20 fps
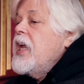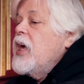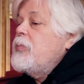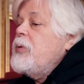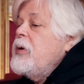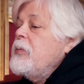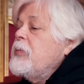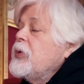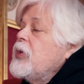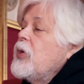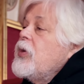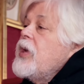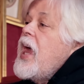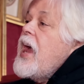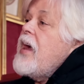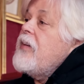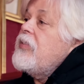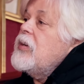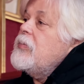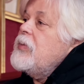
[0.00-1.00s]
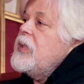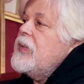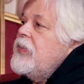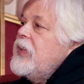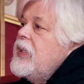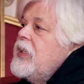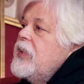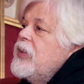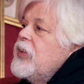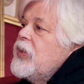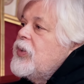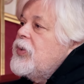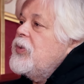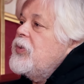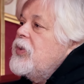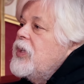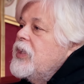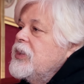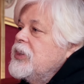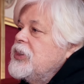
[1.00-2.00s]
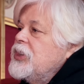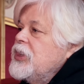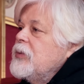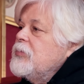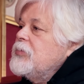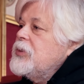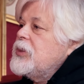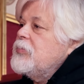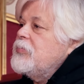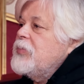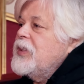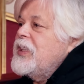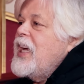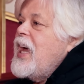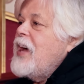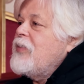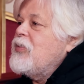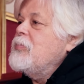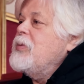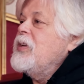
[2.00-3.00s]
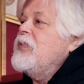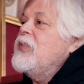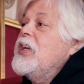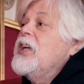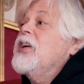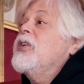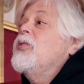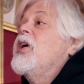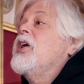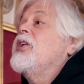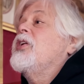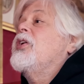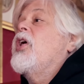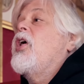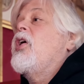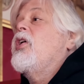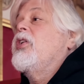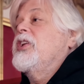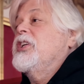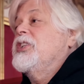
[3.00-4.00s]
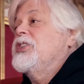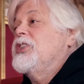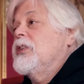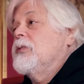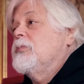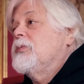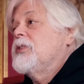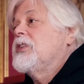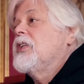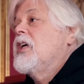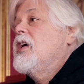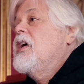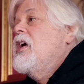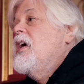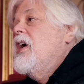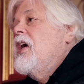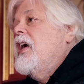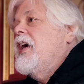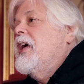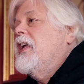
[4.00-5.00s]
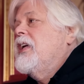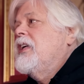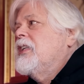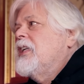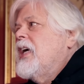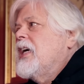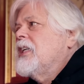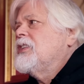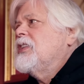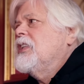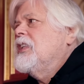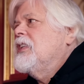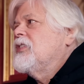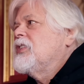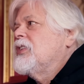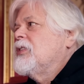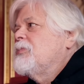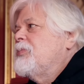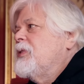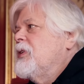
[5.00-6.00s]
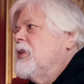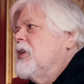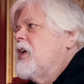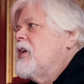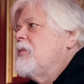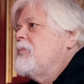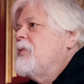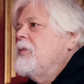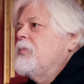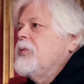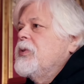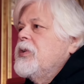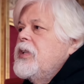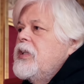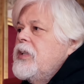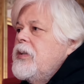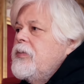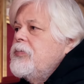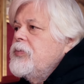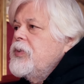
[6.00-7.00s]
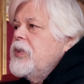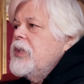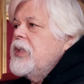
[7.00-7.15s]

Now, people don't have to be vegan to crew on the ships, but they have to be vegan while they're on the ships. And it actually gives a lot of people,